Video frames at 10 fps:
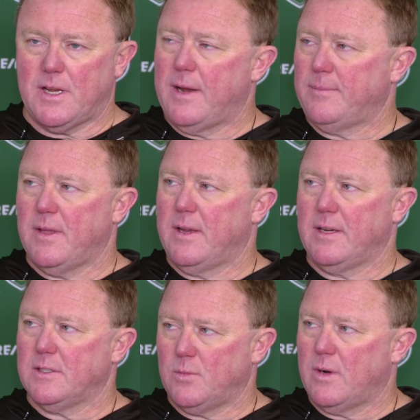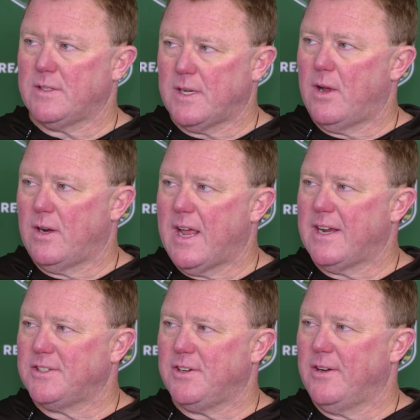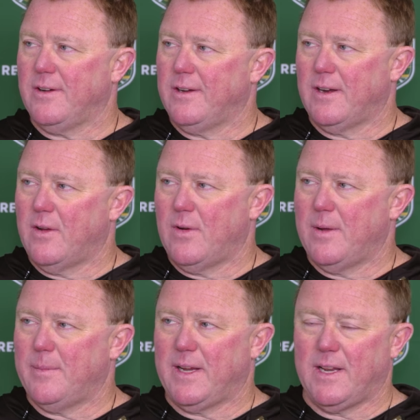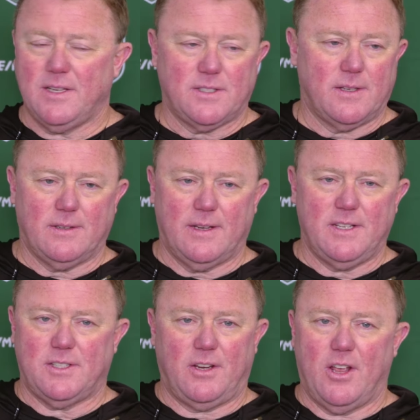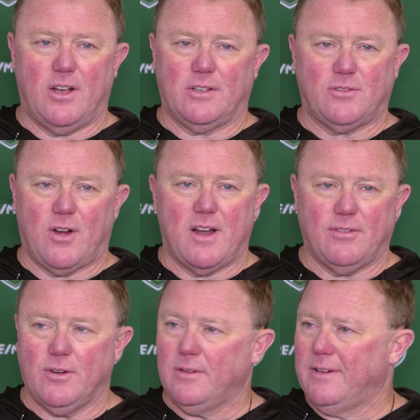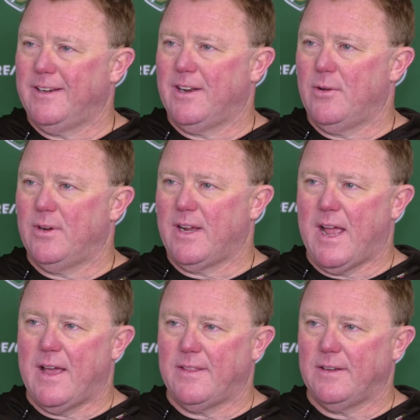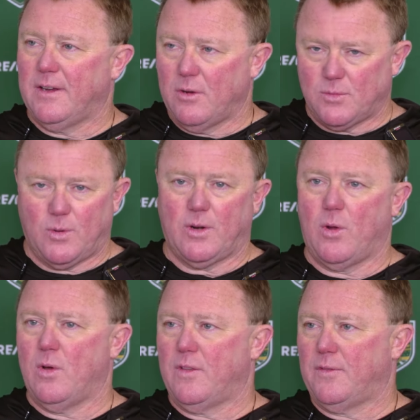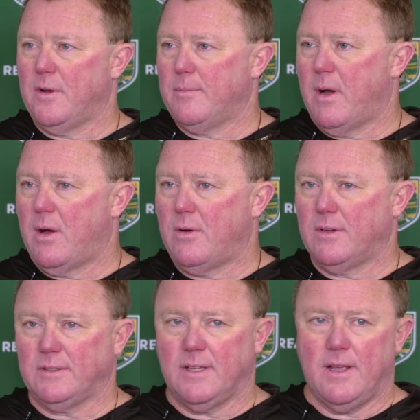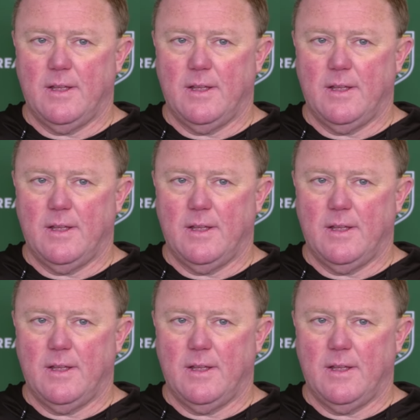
Same thing as what I saw last year. You know, I mean, he's a young Trevor, you know, a guy that knows where to go with the football and